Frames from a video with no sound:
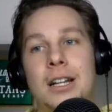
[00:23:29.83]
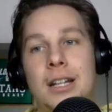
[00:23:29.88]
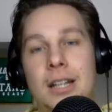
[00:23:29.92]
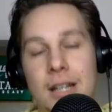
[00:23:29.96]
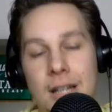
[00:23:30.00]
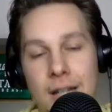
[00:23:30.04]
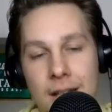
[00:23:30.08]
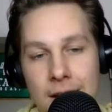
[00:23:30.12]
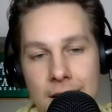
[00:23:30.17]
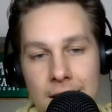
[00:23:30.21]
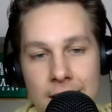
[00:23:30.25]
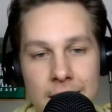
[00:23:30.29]

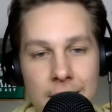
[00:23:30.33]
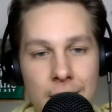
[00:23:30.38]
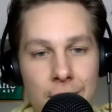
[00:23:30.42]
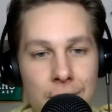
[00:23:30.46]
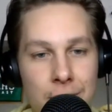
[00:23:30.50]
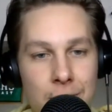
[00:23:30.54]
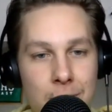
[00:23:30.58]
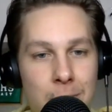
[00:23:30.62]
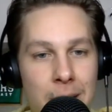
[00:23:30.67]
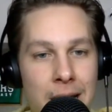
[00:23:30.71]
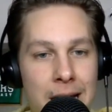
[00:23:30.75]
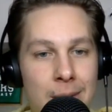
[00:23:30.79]

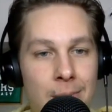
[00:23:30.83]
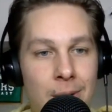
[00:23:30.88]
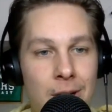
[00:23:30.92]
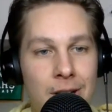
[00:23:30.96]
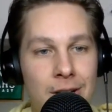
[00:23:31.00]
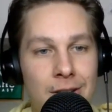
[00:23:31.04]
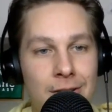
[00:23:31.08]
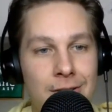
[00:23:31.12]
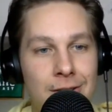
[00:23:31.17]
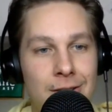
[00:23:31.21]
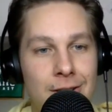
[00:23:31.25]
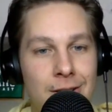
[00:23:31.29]
Nils,
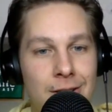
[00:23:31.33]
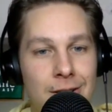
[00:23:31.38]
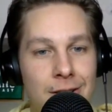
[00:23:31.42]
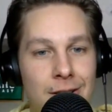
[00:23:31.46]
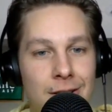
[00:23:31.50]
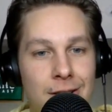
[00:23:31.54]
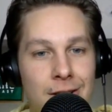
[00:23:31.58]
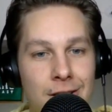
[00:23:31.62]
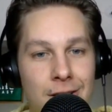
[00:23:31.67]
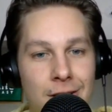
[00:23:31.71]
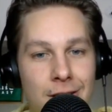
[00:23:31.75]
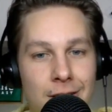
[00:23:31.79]
baby.
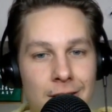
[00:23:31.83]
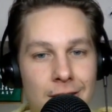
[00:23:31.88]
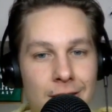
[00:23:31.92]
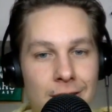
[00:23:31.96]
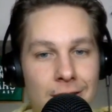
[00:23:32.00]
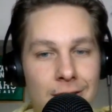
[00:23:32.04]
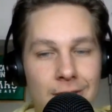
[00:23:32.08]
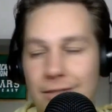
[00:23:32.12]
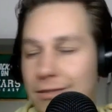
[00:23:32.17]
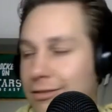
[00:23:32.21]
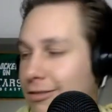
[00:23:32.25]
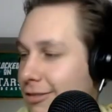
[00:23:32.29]

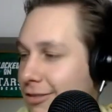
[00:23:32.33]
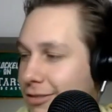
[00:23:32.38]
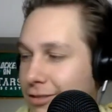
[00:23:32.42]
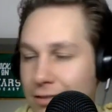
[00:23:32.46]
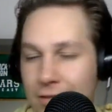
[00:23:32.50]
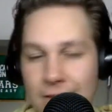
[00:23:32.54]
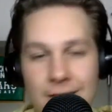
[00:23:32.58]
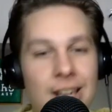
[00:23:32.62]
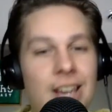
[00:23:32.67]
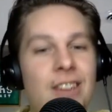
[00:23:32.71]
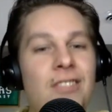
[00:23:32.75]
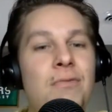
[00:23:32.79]

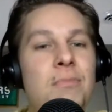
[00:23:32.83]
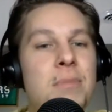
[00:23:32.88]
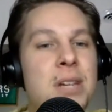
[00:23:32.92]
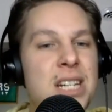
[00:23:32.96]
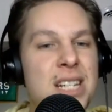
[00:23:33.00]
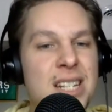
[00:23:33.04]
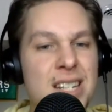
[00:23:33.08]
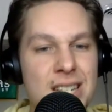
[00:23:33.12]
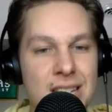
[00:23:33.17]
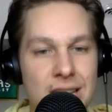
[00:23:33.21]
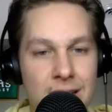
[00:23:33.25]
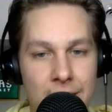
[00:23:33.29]
Give me
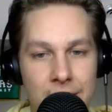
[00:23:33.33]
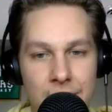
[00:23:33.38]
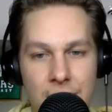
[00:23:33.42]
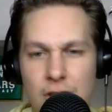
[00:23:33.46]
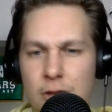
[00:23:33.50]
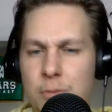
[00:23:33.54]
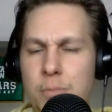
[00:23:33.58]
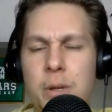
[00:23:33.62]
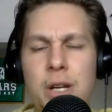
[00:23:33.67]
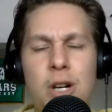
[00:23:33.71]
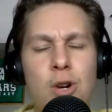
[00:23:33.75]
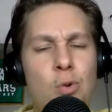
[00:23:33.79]
Nils.
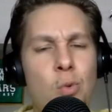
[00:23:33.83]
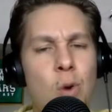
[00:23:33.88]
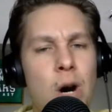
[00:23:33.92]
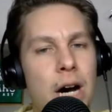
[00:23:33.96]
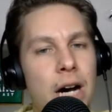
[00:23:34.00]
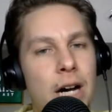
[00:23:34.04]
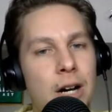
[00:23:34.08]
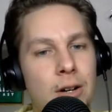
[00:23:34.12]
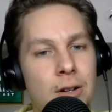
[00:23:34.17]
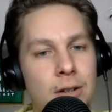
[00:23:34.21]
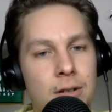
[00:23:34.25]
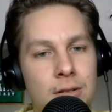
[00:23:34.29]
It's been a
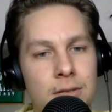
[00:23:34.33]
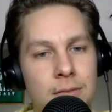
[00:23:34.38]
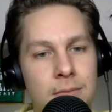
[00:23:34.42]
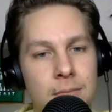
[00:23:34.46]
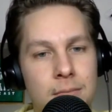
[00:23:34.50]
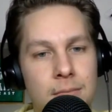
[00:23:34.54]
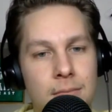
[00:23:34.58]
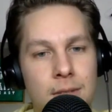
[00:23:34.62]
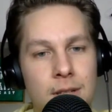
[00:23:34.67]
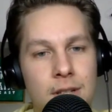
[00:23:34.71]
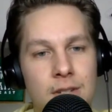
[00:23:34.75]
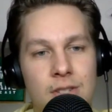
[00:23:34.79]
while
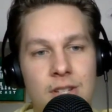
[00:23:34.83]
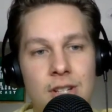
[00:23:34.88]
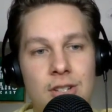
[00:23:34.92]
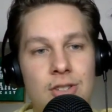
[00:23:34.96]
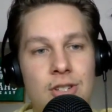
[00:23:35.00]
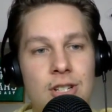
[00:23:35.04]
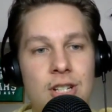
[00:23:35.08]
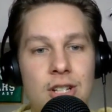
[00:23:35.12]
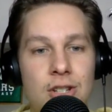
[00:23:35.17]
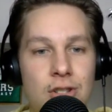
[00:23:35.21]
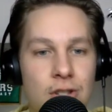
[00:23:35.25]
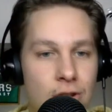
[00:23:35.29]
since
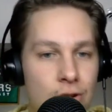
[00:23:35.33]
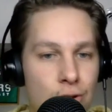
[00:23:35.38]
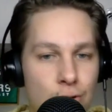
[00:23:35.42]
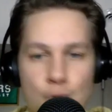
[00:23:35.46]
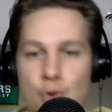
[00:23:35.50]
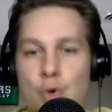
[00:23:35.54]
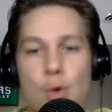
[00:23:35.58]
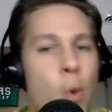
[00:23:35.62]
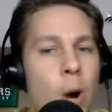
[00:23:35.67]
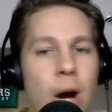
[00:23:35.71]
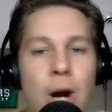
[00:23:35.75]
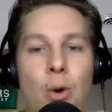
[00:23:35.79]
he's
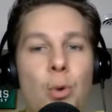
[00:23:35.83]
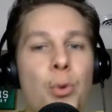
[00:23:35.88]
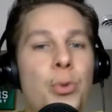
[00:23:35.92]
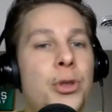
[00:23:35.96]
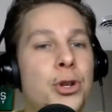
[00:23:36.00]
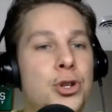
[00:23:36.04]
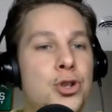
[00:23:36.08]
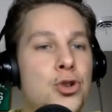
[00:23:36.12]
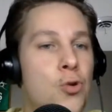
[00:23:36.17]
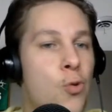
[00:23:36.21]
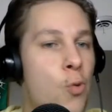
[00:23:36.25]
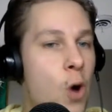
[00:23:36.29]
twickled the
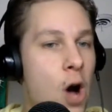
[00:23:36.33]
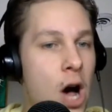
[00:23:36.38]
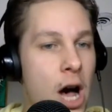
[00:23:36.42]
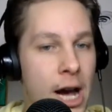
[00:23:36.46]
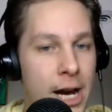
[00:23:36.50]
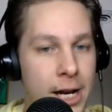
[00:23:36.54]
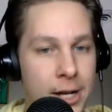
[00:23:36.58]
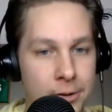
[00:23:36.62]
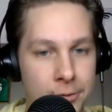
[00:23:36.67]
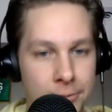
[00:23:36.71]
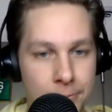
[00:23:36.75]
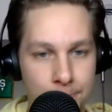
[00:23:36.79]

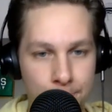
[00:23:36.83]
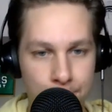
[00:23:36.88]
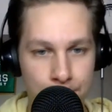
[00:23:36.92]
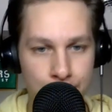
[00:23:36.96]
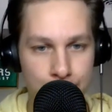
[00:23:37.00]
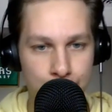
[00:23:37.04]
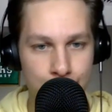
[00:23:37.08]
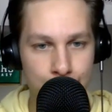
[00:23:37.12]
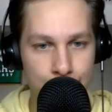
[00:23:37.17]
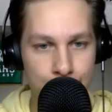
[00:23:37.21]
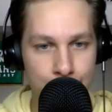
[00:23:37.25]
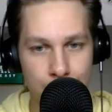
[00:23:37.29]
twine.
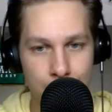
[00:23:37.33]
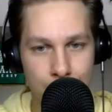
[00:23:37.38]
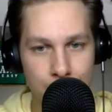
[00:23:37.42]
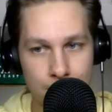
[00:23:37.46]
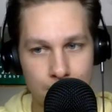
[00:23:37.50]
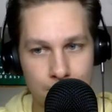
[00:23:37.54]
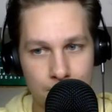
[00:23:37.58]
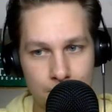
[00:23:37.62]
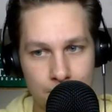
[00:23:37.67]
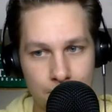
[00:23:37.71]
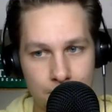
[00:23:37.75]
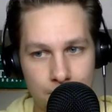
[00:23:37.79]

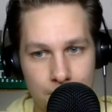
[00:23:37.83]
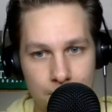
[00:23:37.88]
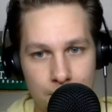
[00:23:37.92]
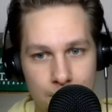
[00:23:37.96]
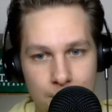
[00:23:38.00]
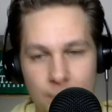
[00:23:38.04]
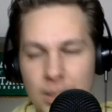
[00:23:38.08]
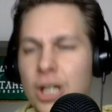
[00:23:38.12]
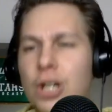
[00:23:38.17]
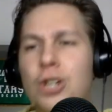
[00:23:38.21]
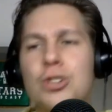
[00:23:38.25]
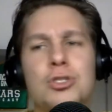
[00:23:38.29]

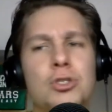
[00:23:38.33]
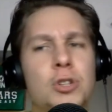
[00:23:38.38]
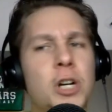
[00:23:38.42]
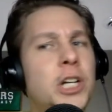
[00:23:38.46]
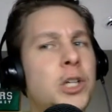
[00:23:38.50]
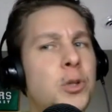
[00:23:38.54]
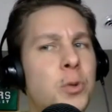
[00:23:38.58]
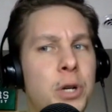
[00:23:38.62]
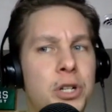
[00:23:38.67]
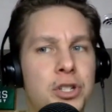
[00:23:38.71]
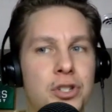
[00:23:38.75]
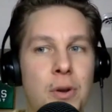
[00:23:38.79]
Nils
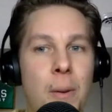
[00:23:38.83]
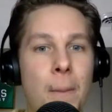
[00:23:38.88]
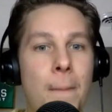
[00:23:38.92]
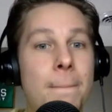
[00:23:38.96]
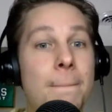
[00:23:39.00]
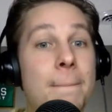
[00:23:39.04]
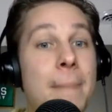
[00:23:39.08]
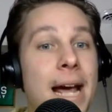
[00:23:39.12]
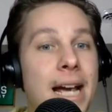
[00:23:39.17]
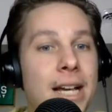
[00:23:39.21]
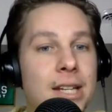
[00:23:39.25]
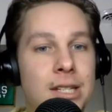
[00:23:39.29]
Lundkvist
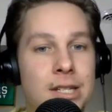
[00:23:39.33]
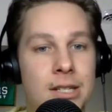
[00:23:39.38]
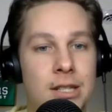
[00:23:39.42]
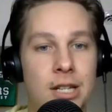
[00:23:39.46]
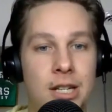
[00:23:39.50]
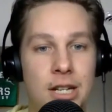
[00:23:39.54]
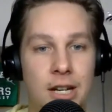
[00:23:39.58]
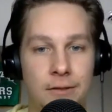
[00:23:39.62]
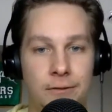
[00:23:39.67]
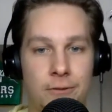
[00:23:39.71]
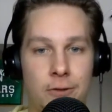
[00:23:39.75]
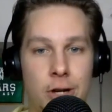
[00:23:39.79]
makes the
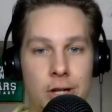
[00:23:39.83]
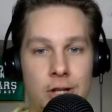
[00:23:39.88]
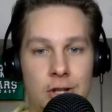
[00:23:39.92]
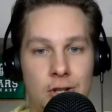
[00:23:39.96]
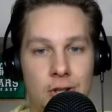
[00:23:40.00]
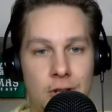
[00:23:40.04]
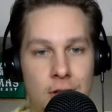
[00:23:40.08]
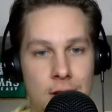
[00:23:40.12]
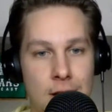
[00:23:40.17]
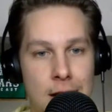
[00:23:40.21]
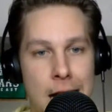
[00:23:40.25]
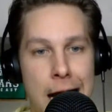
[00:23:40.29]
difference
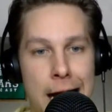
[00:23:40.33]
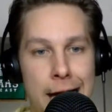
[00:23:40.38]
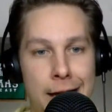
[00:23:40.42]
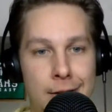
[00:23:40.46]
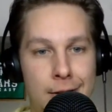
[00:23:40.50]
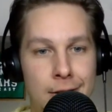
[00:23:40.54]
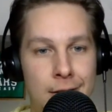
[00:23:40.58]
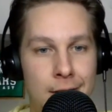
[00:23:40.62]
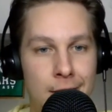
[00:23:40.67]
tonight.